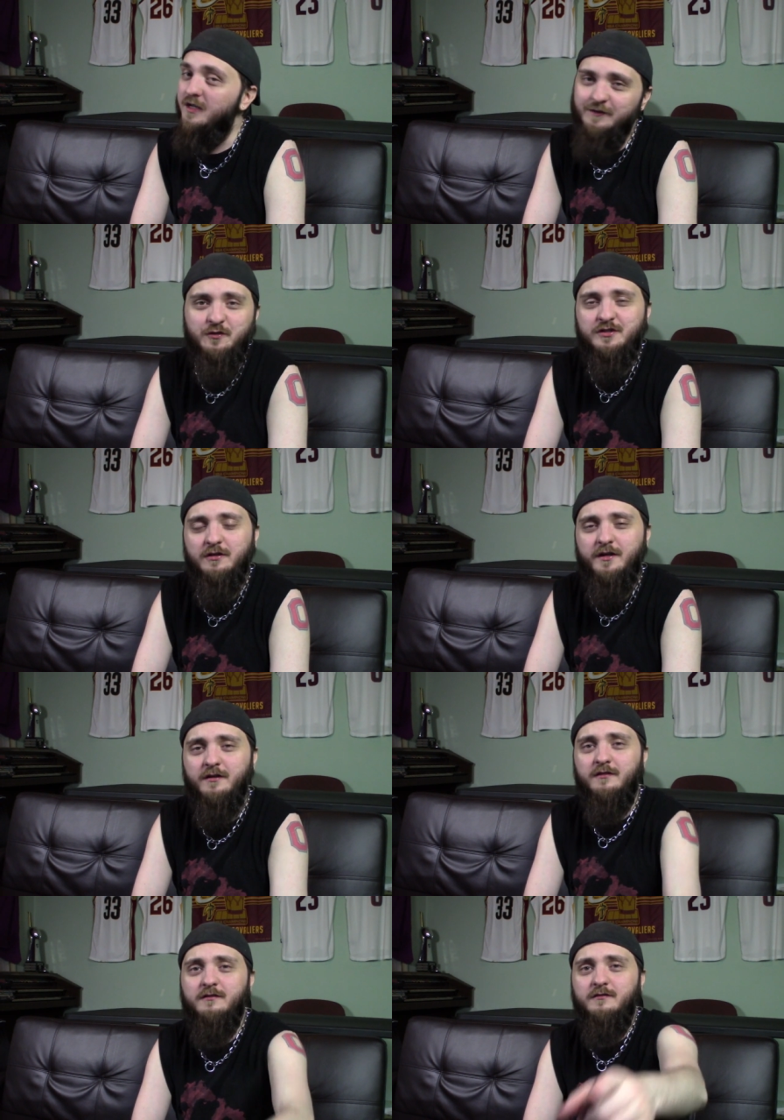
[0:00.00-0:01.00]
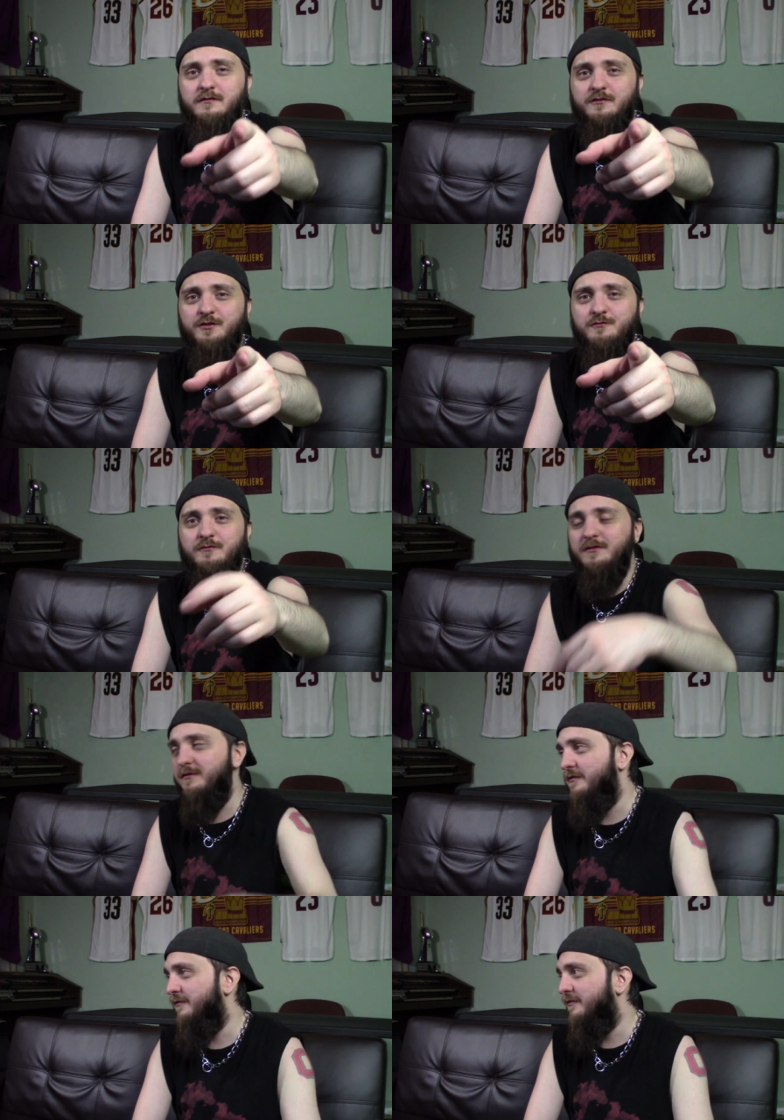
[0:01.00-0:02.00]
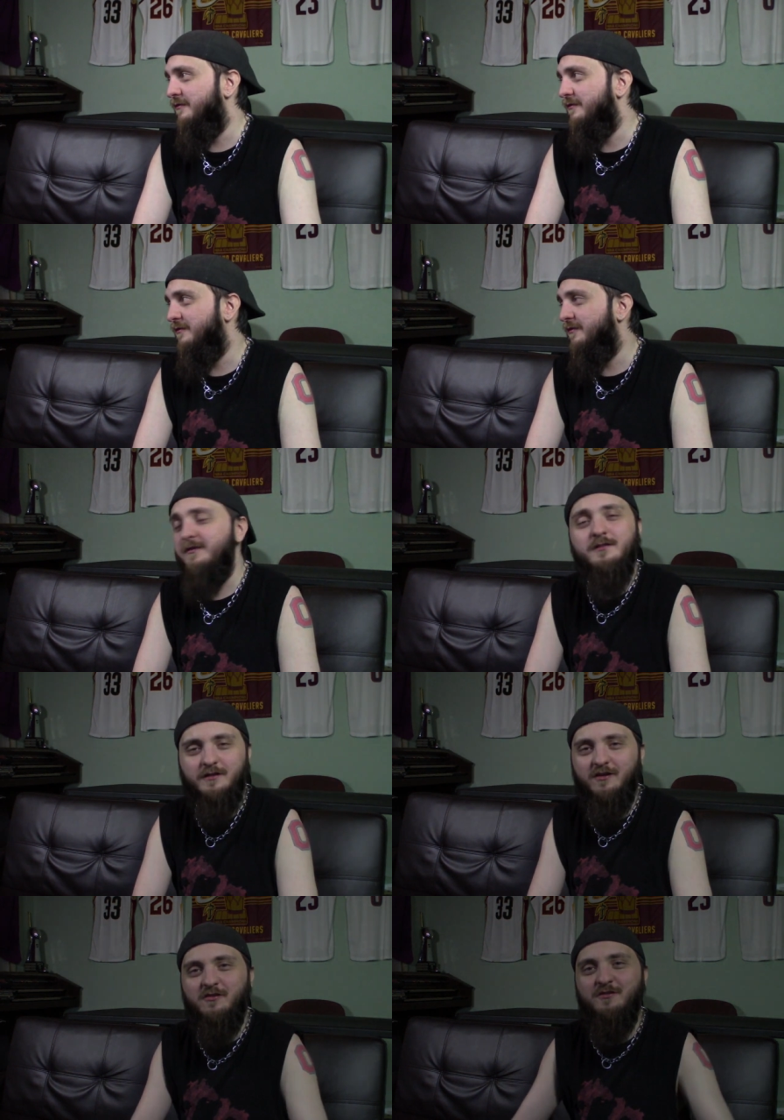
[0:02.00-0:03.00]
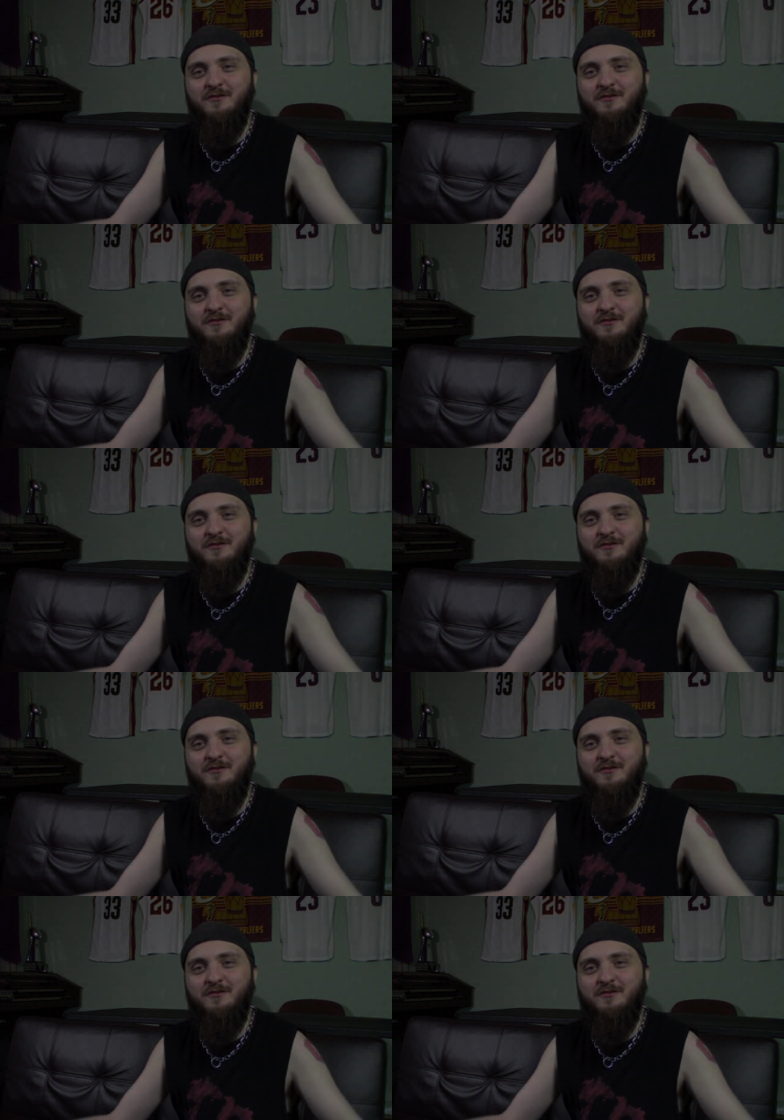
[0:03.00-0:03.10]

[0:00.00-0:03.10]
And if you're still here, you are